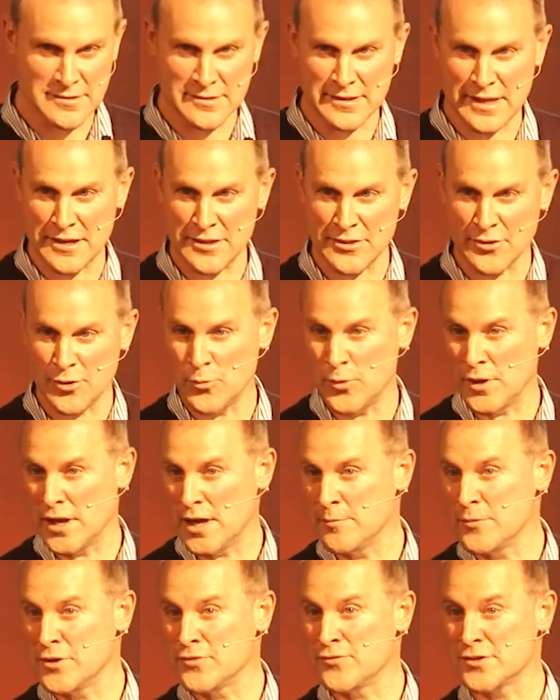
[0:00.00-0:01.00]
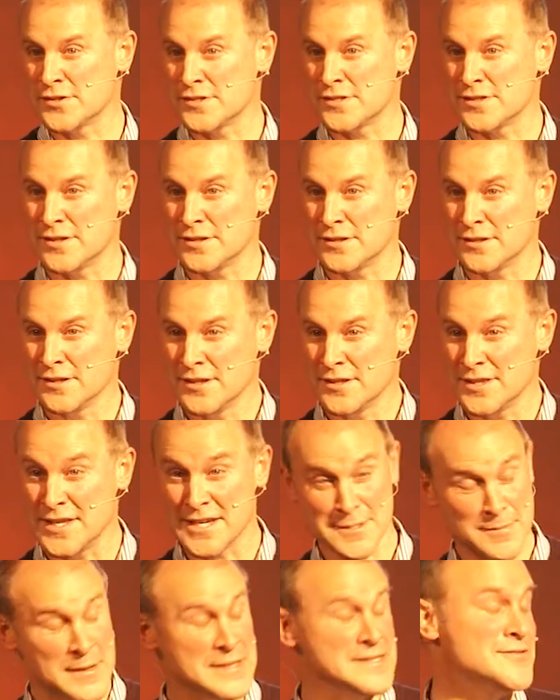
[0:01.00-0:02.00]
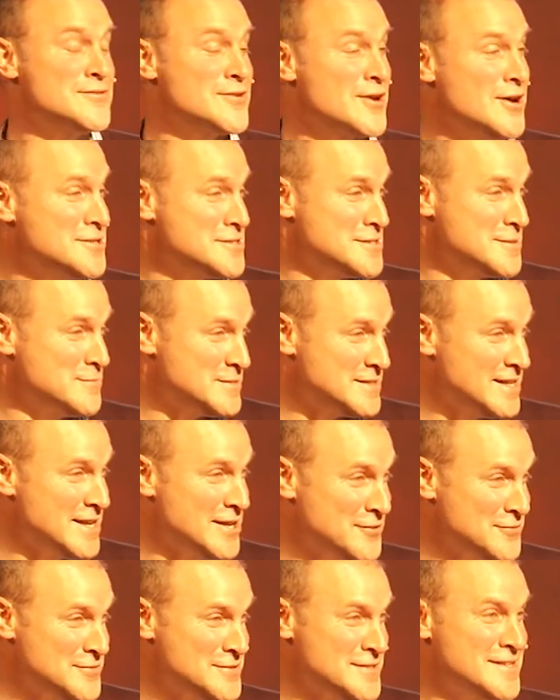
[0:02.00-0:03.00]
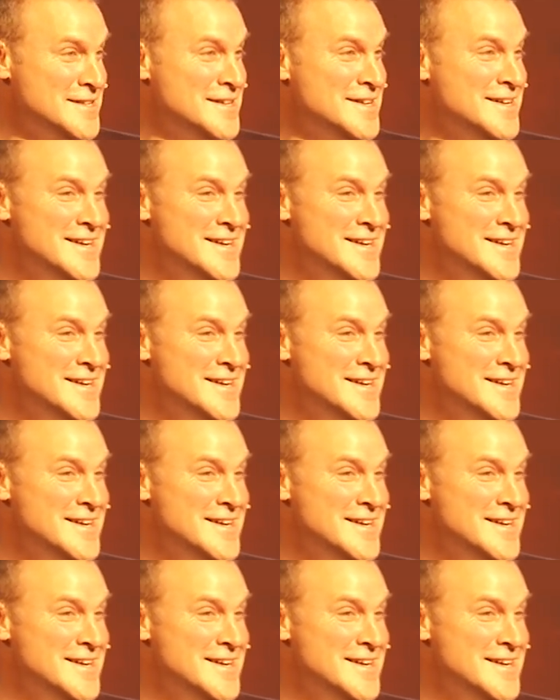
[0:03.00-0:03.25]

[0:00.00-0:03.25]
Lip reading: And then he thought, well, I'll move on to the expensive cars themselves.